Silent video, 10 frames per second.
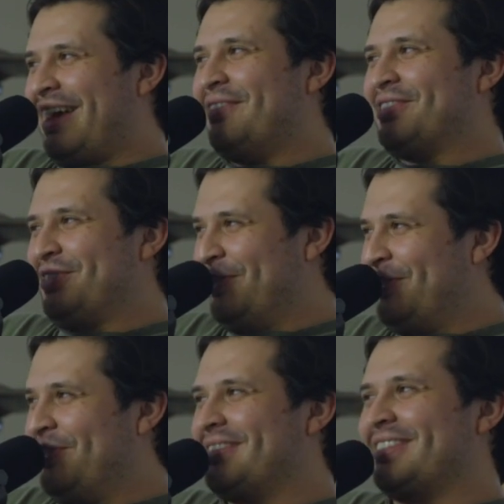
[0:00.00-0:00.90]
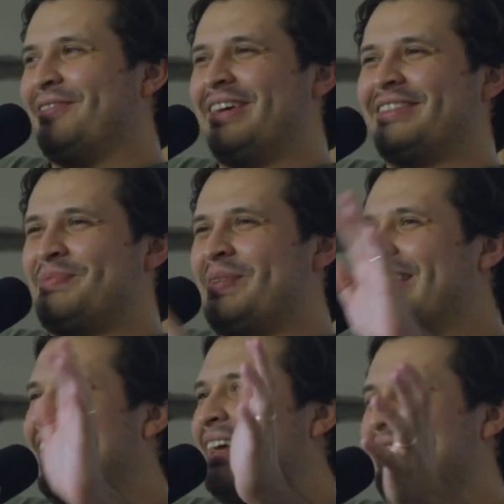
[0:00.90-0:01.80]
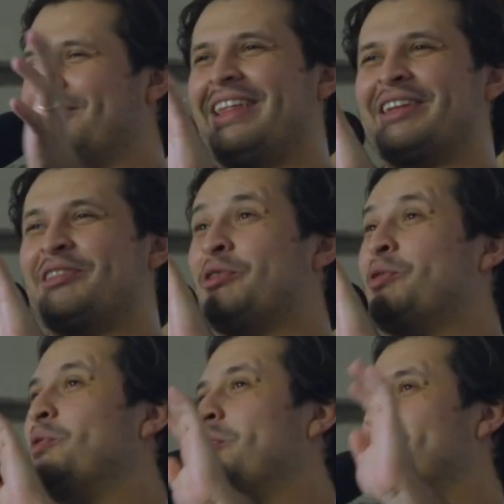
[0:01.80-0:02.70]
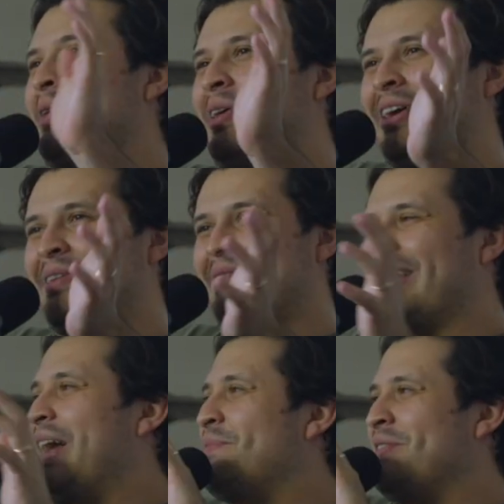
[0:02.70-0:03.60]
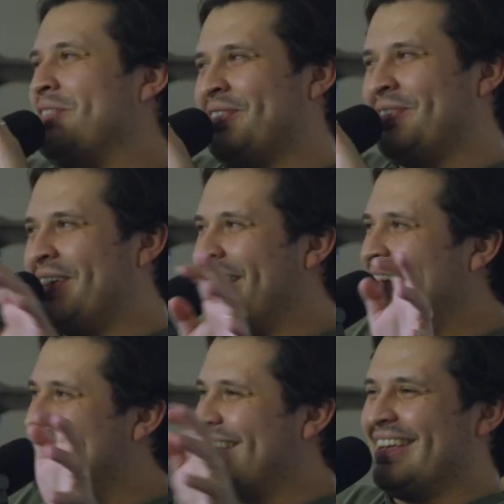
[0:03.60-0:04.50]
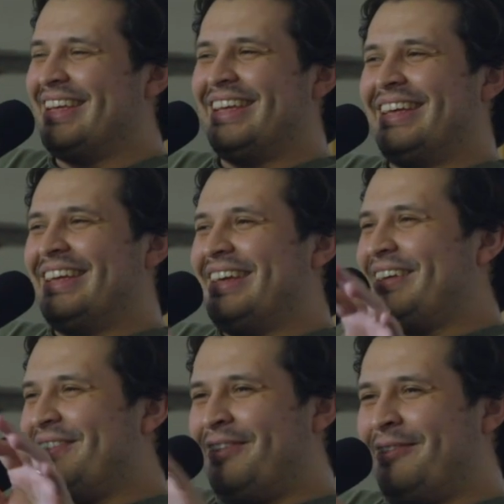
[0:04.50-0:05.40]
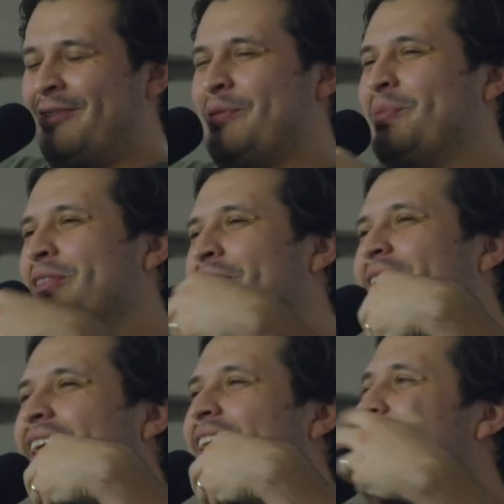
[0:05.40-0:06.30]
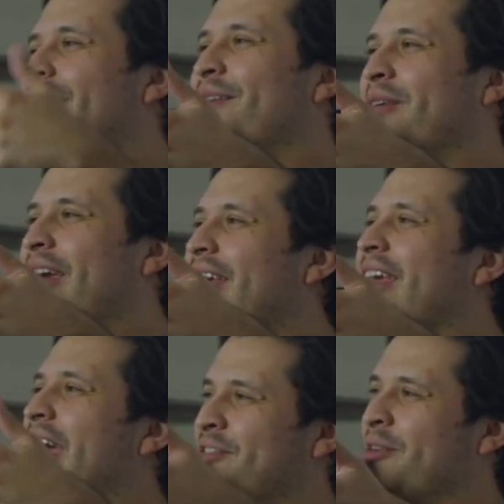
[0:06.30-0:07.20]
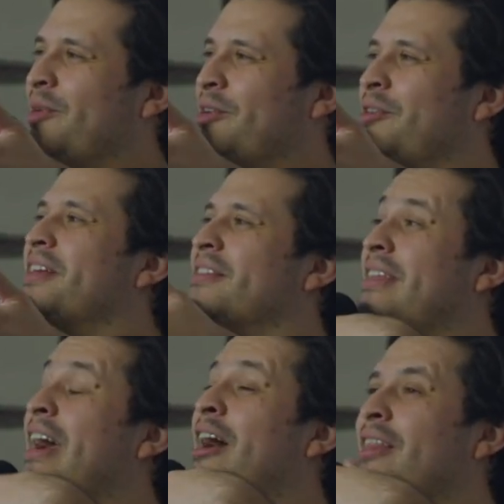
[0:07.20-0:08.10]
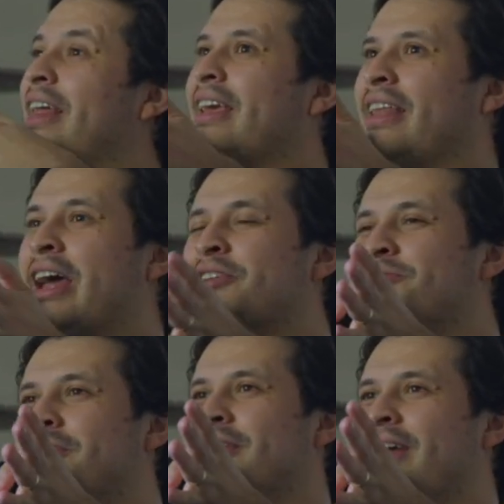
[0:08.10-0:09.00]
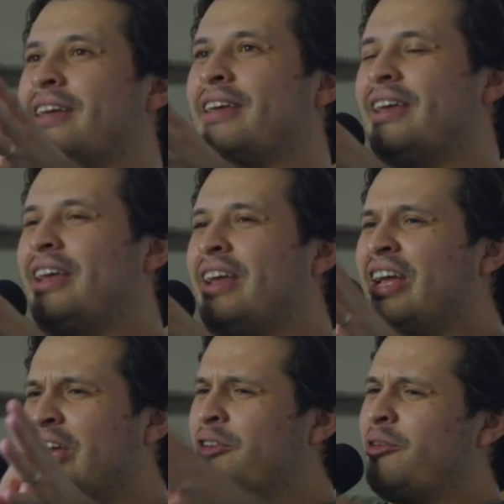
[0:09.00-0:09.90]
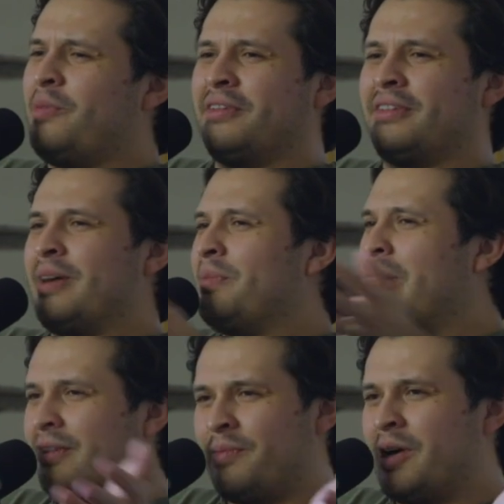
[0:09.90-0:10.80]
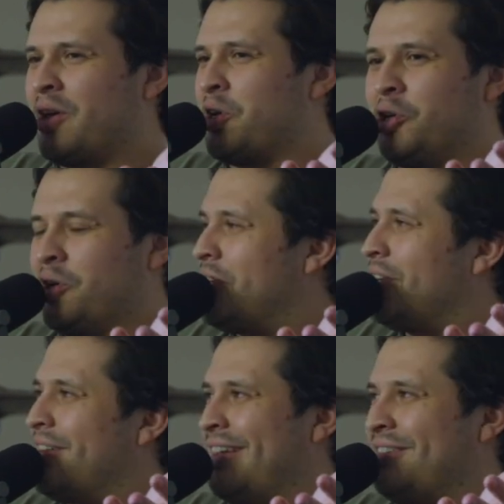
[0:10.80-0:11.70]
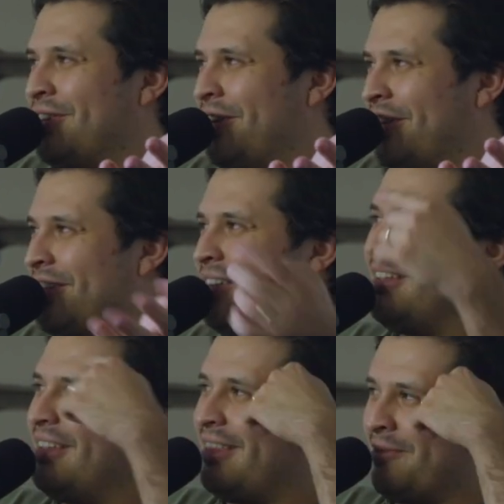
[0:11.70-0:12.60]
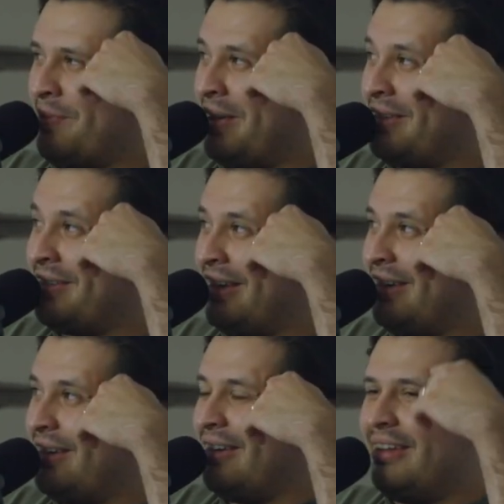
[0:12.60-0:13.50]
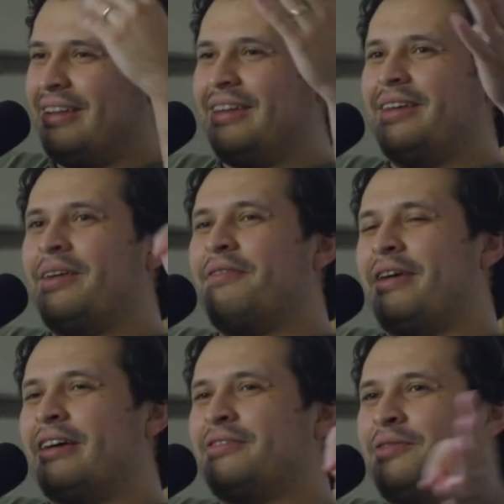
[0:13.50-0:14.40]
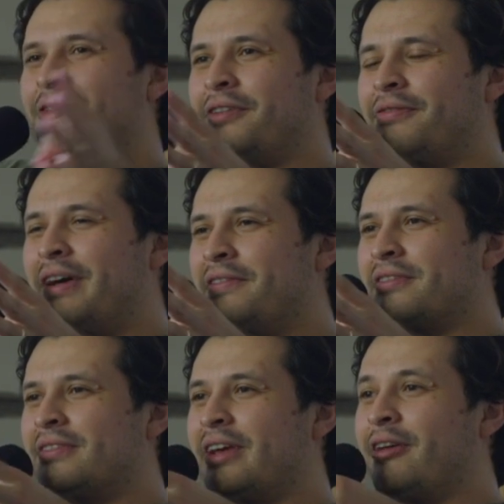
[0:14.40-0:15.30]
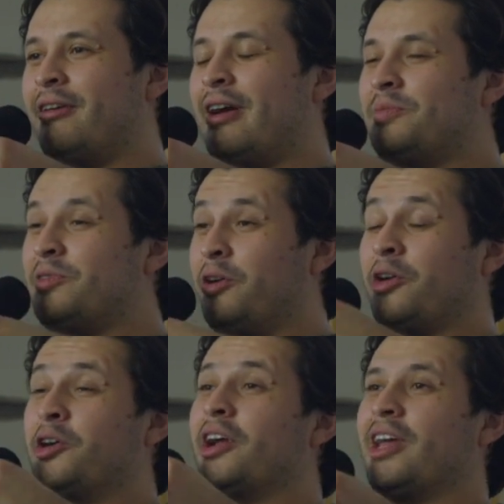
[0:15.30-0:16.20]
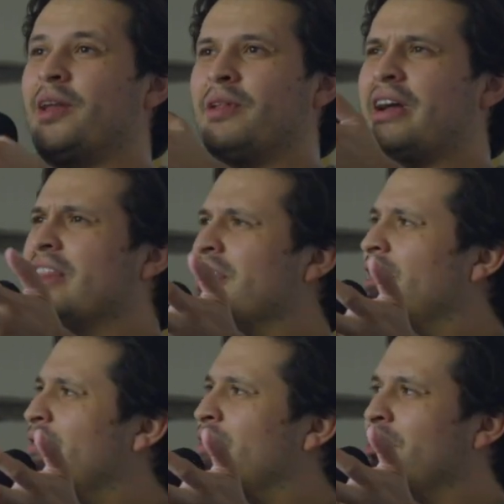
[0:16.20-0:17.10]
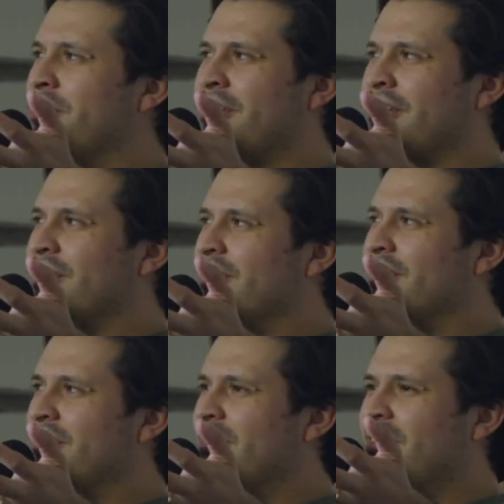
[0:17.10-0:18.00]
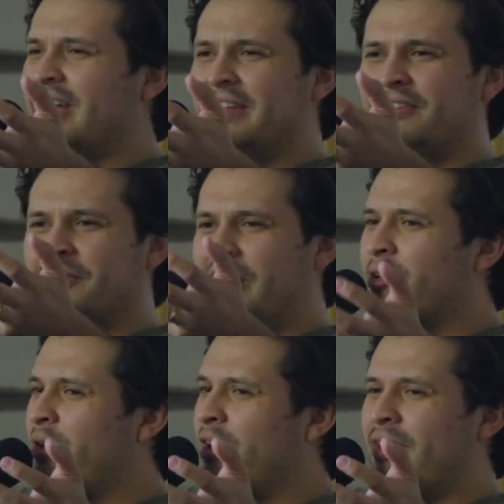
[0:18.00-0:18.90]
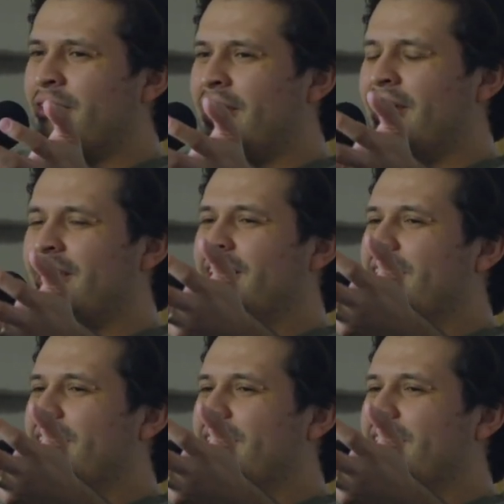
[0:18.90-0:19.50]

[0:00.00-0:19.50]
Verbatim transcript: went to Whole Foods because I wanted to be like, we're like newly married. I'm like, Aww. I'm gonna do it. Yeah, horrible. But don't let it cut, get catch up on you because now like it actually like hindered me. I was like, I'm not I'm not gonna cook because I suck. That was my mindset. There you go. Fast forward five years later, I'm starting to cook again. I'm like, I love cooking. Yeah, it's a great creative outlet